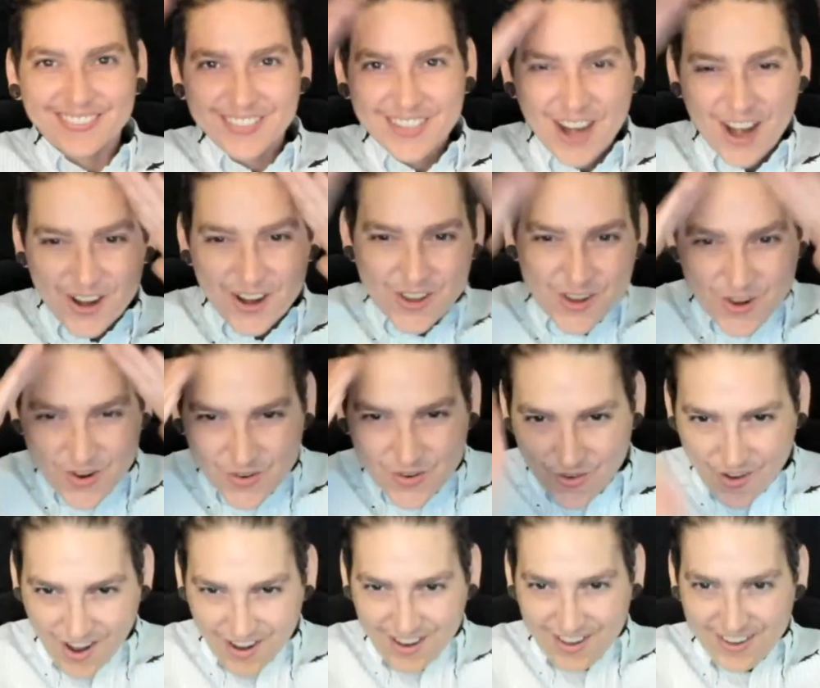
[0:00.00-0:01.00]
Hello,
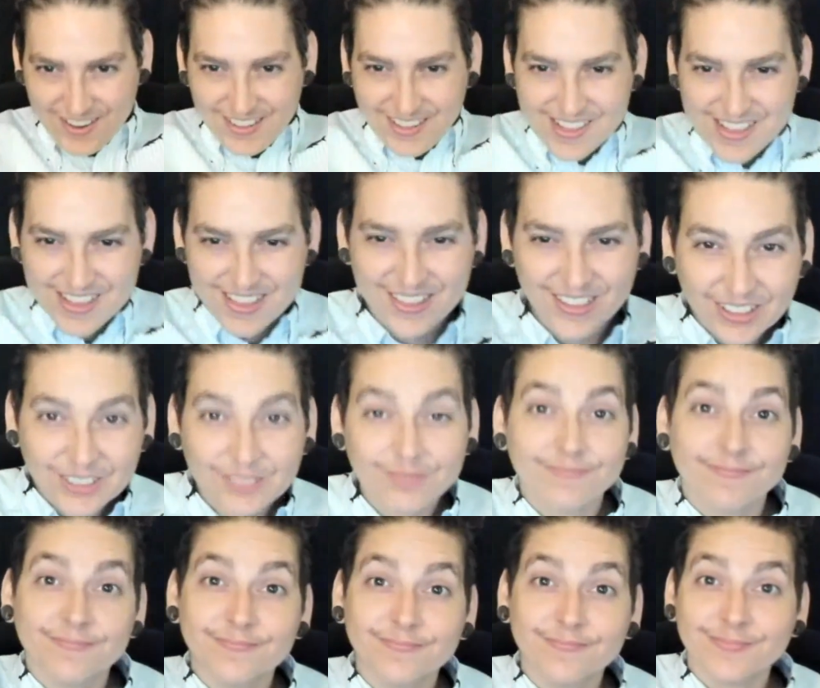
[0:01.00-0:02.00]
everyone.
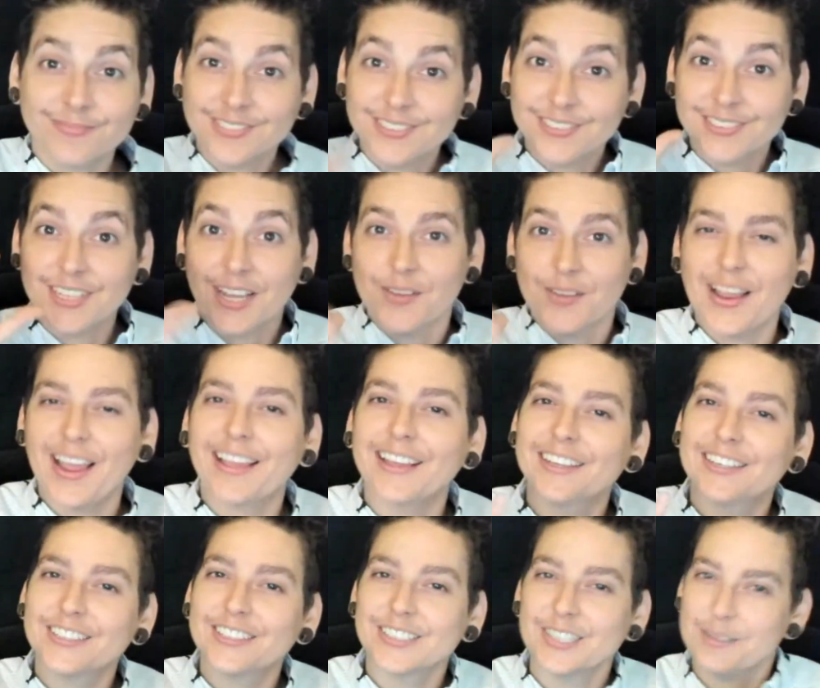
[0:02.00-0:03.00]
I'm
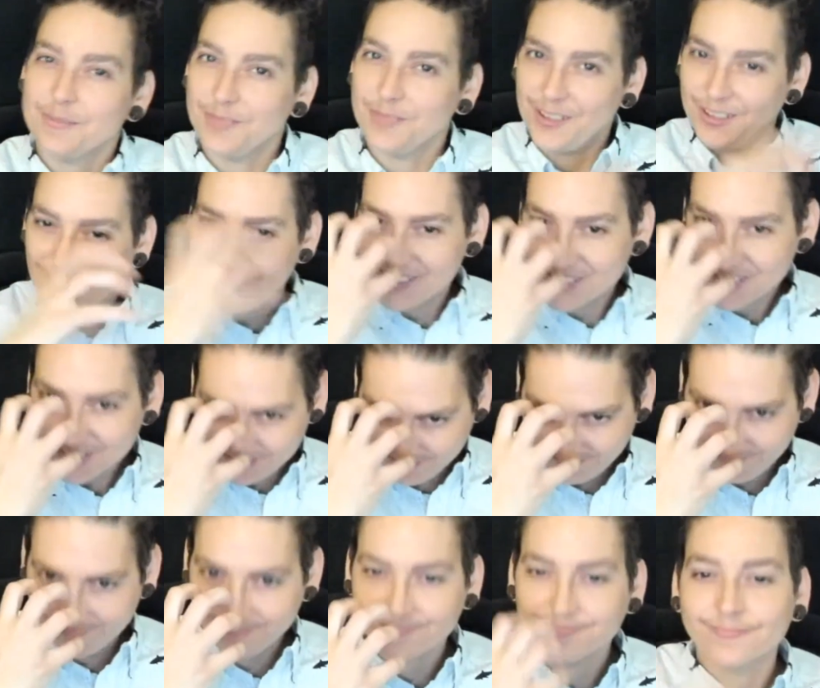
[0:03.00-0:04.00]
Sign1News anchor Martha
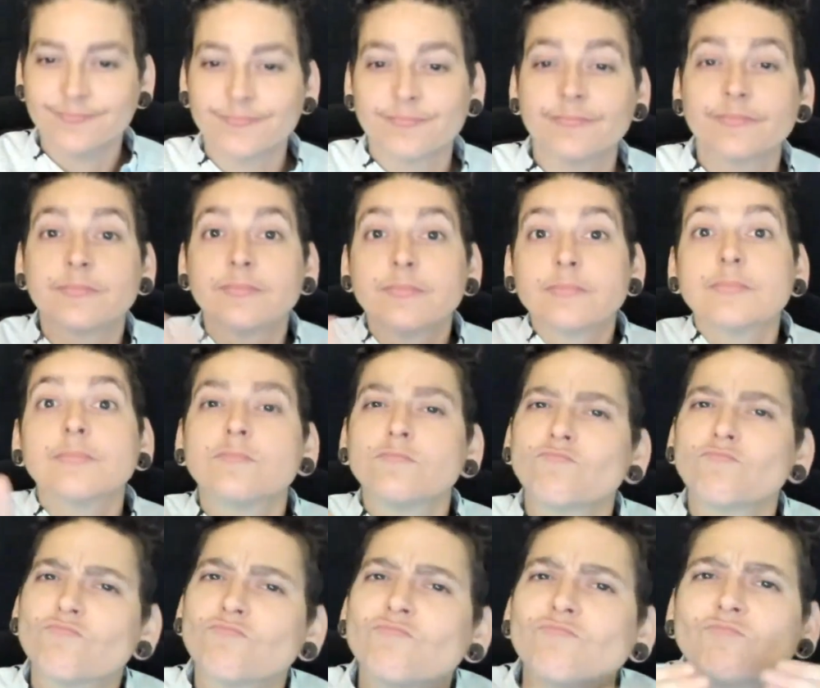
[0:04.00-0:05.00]
Anger.
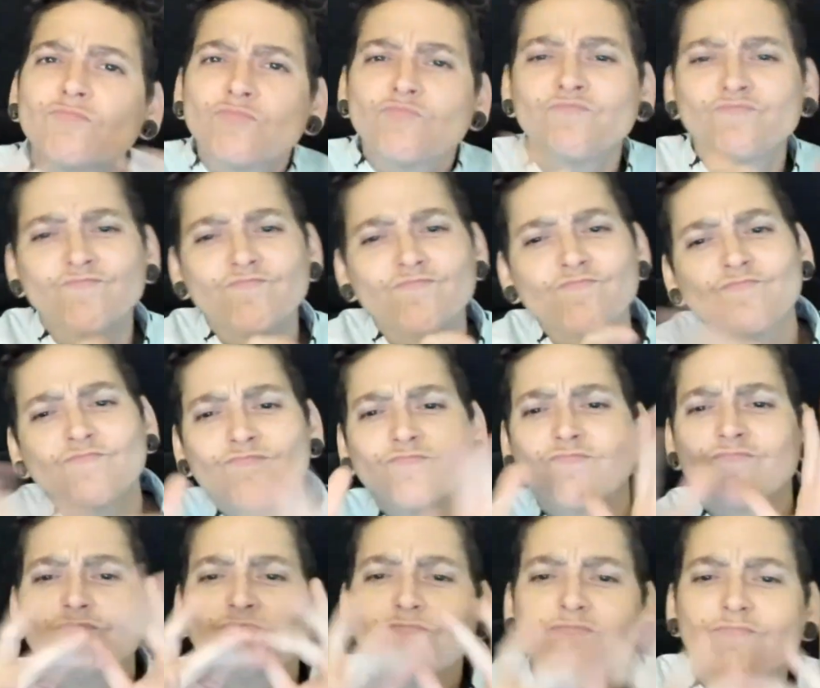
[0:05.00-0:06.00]
Here's a quick
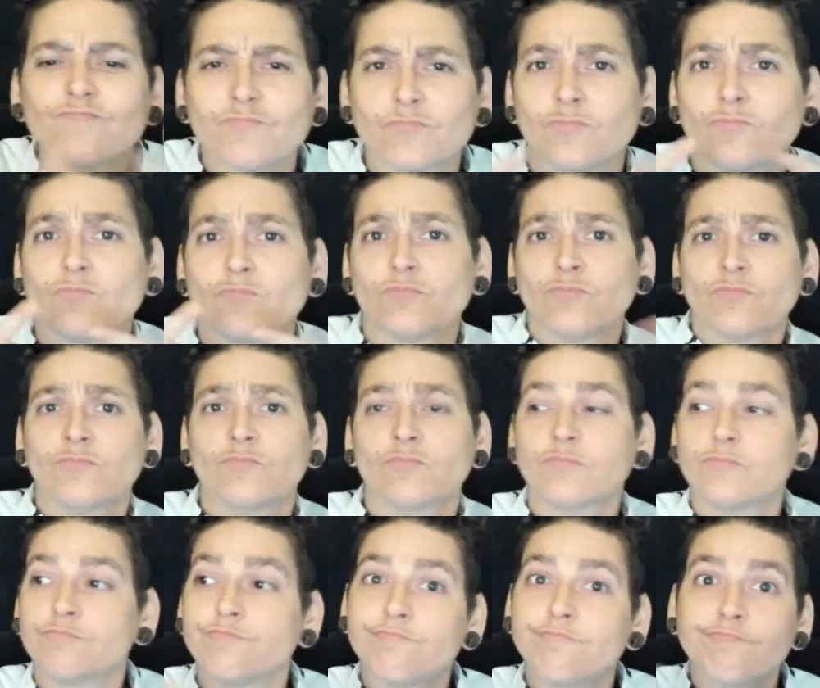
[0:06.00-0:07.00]
look at the top trending
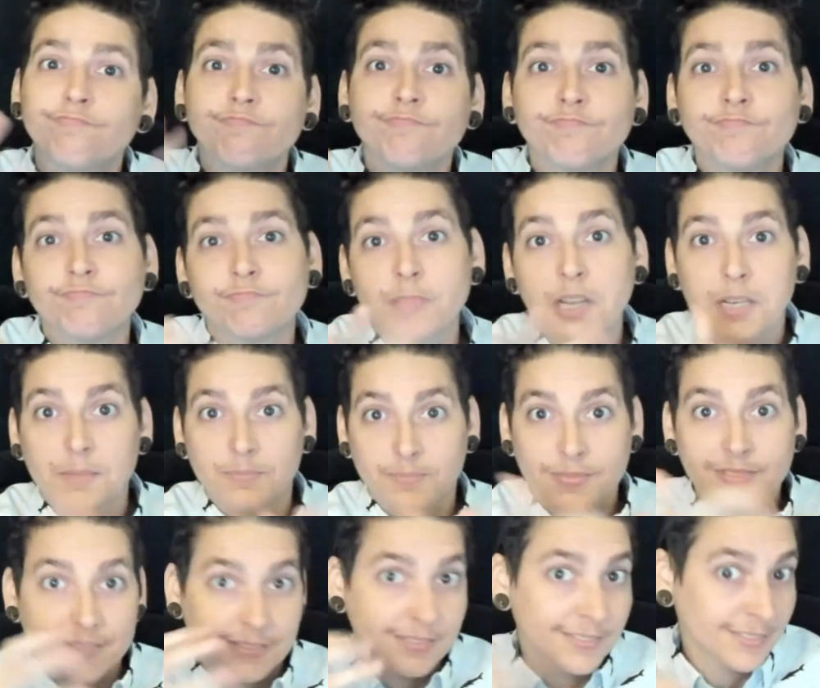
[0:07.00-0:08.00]
stories making
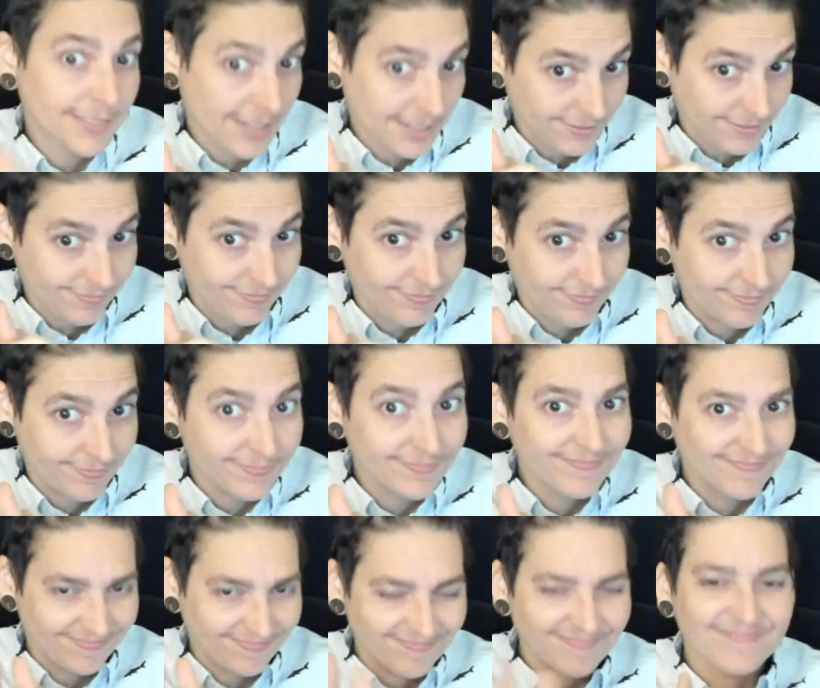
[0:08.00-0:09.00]
headlines today.
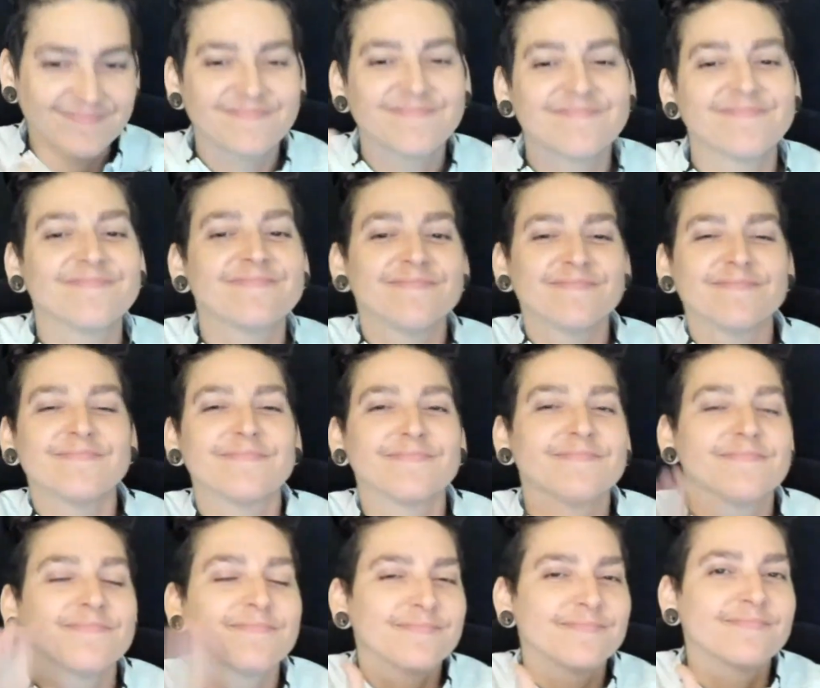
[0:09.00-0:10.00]

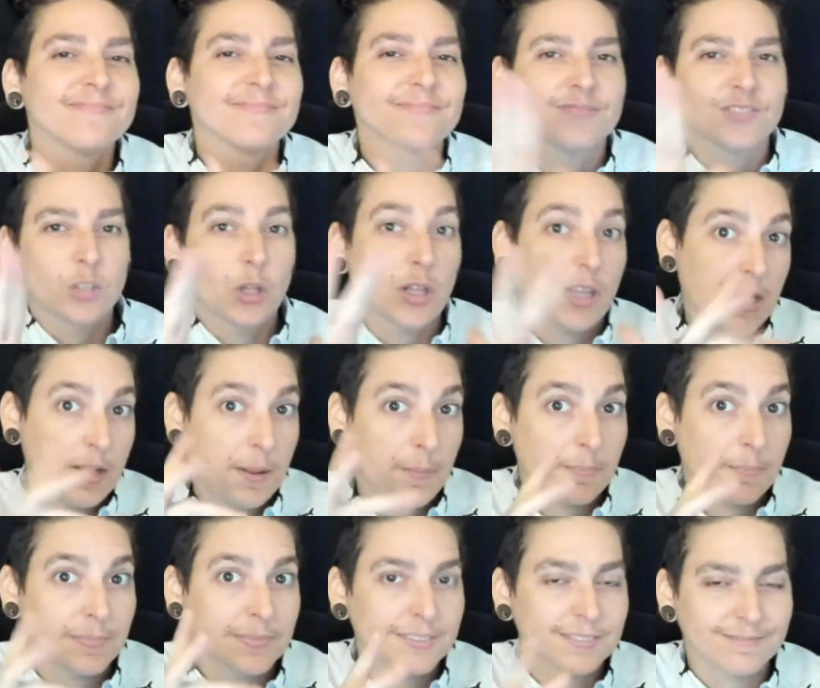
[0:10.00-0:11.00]
If you post an
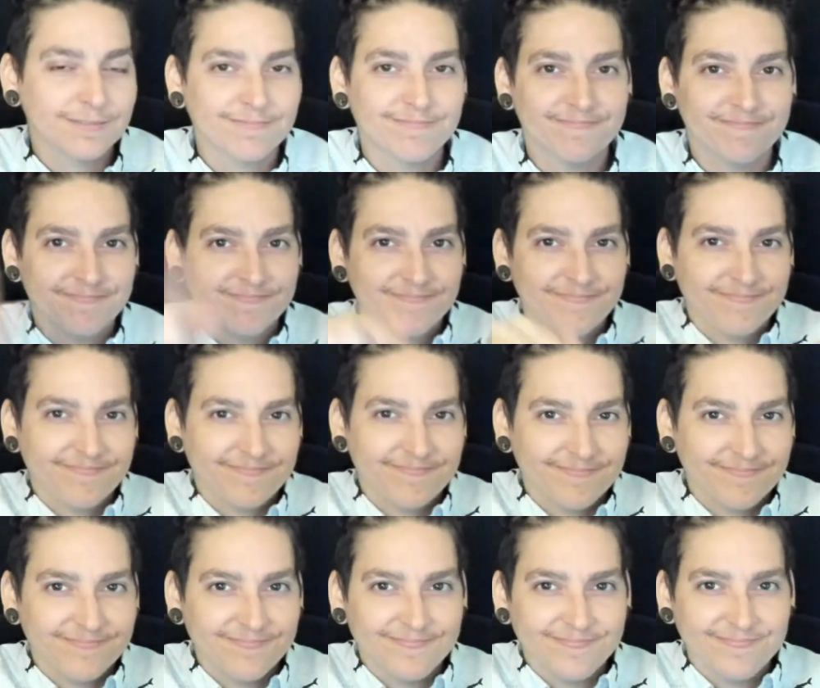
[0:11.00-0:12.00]
interesting comment during
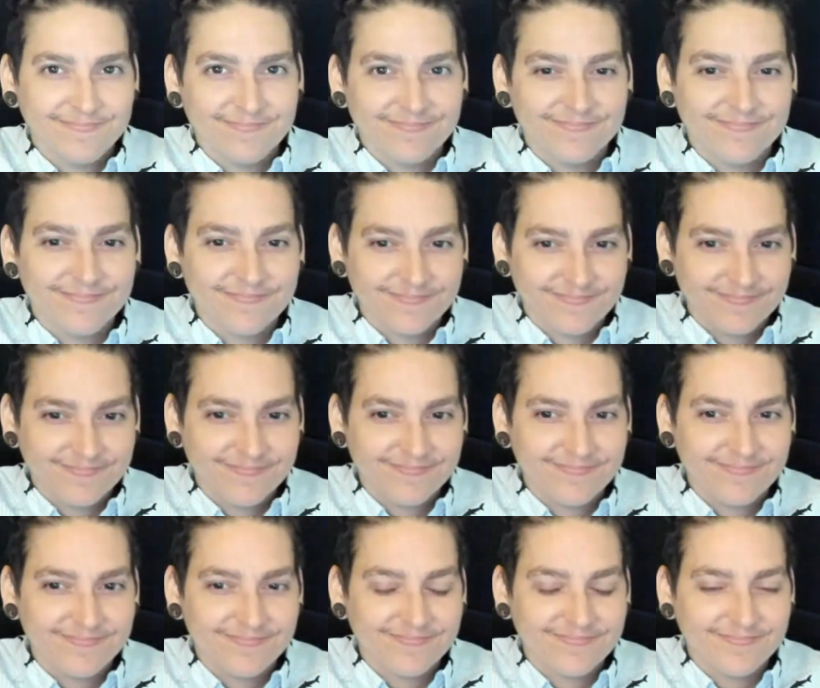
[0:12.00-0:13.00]
this update, we may
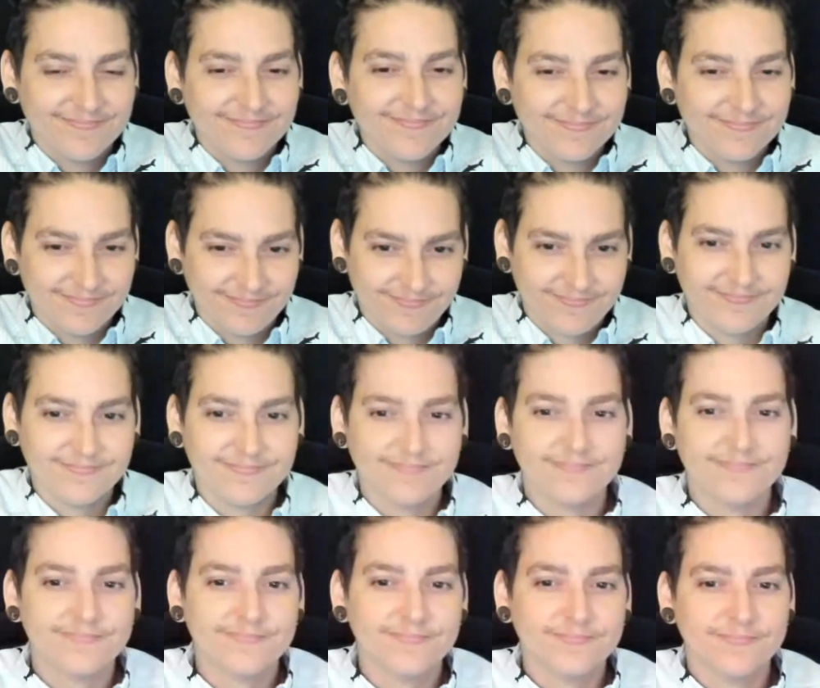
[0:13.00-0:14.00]
add it at the bottom of
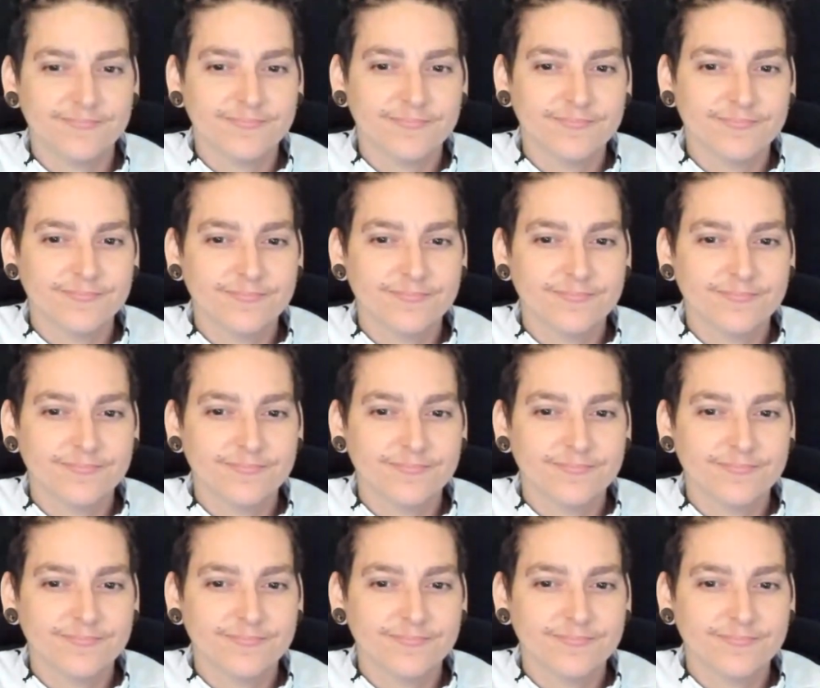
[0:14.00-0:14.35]
the screen.